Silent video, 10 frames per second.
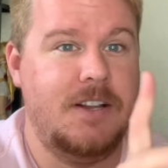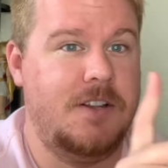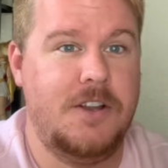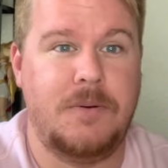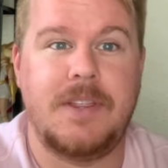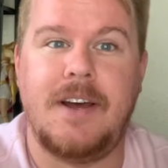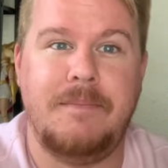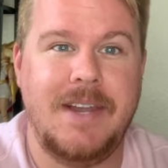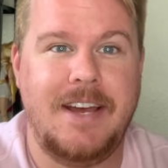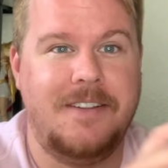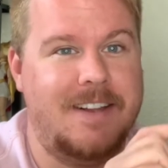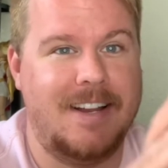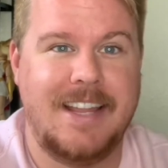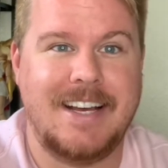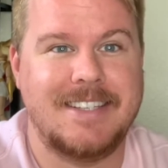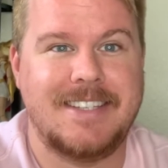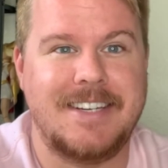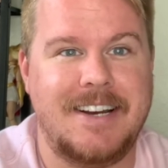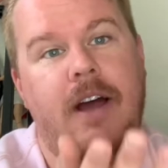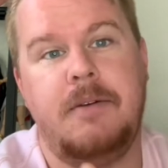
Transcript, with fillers: no thumbnail, none of that stuff.